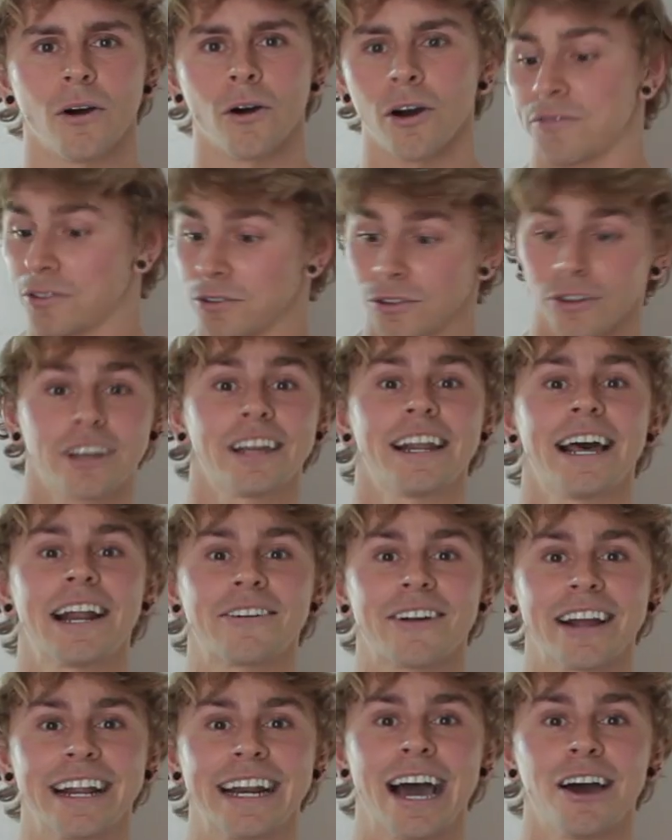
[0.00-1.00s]
or if you're looking
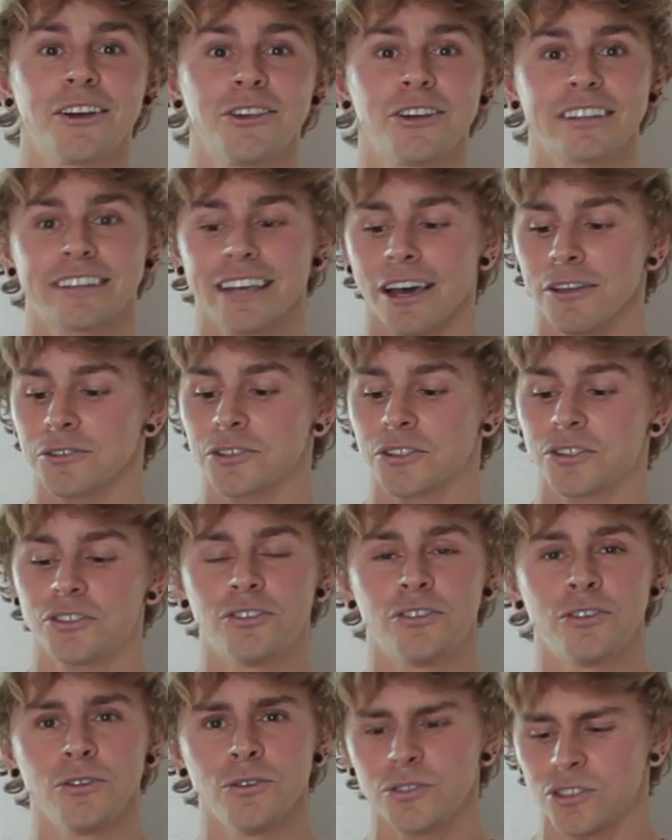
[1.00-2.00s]
at it right now, you can tell there's
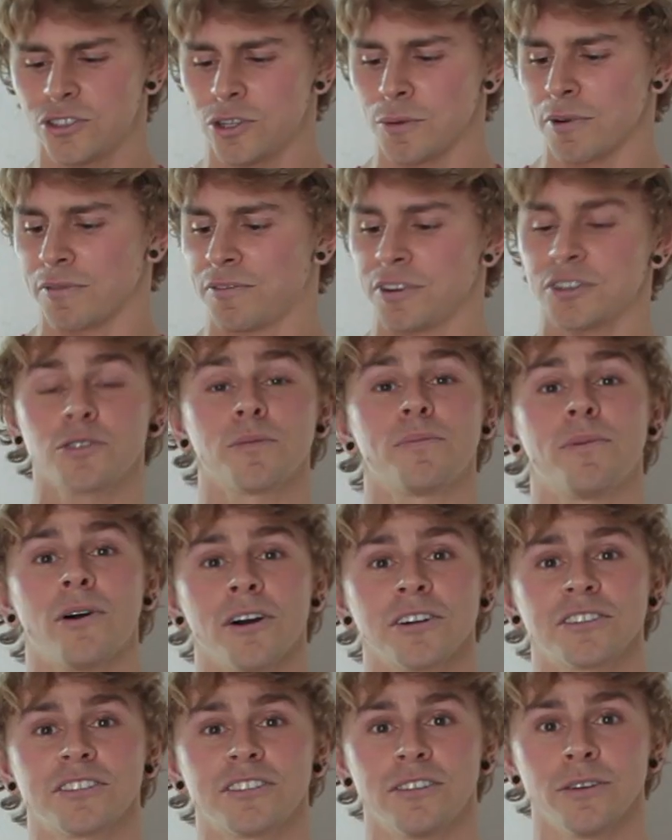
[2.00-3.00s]
two superficial
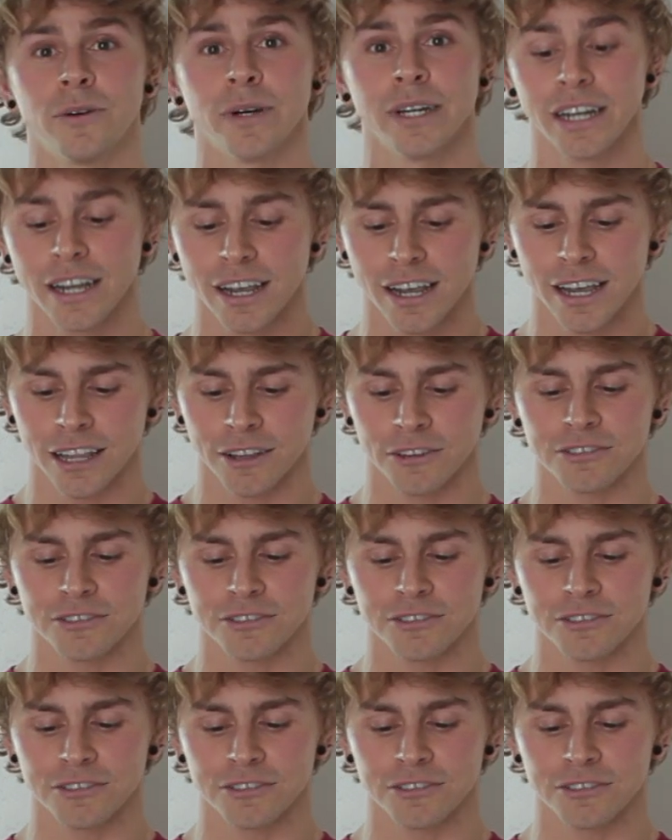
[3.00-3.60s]
parts to it.